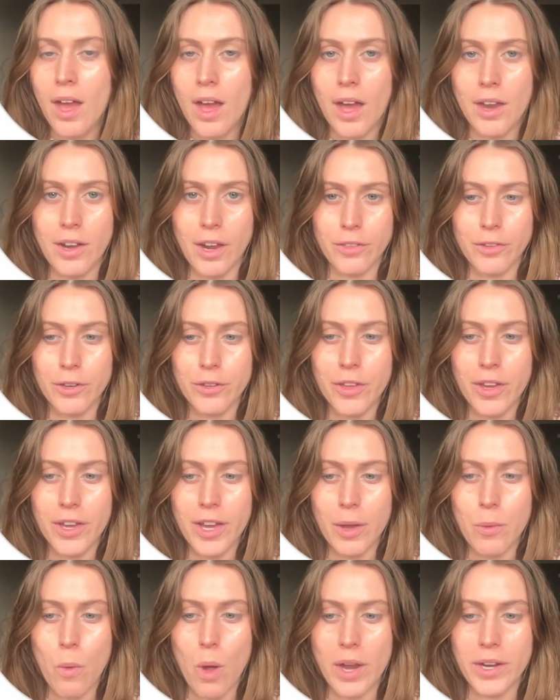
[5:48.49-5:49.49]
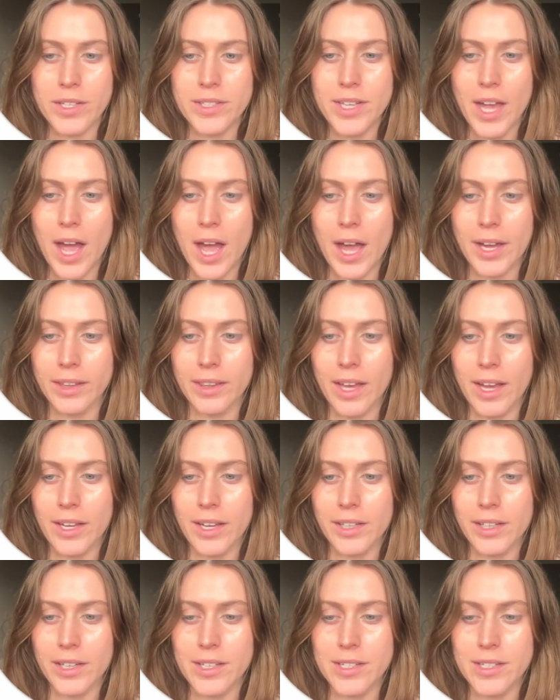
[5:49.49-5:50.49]
Another thing I wanted to
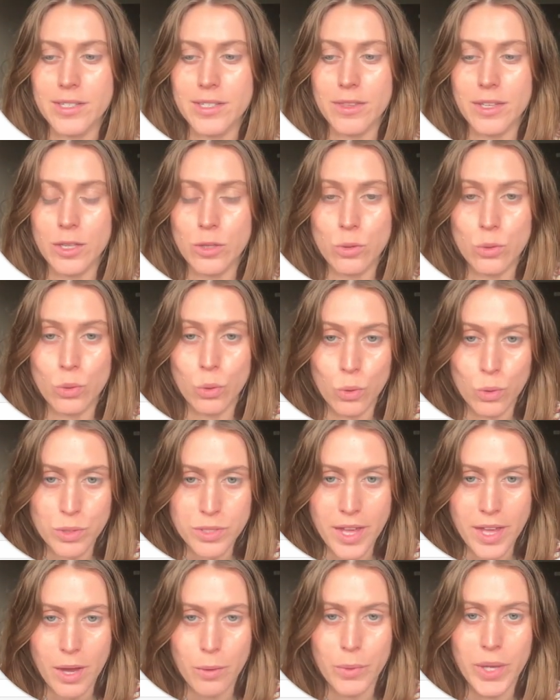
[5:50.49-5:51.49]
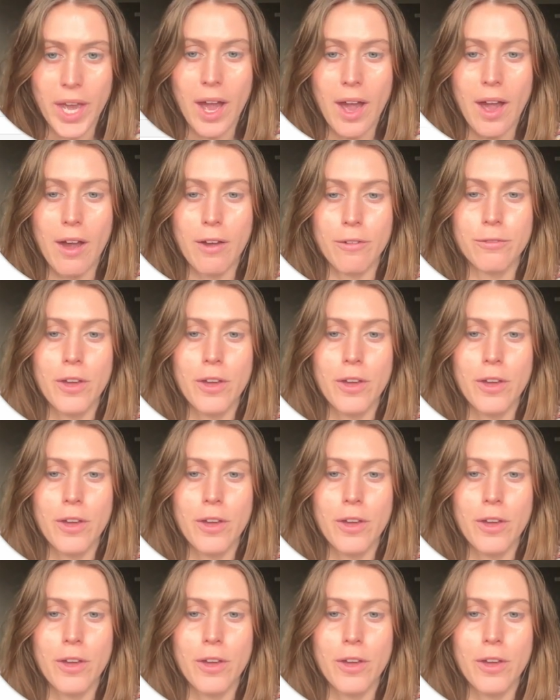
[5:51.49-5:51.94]
highlight is the tools that we have.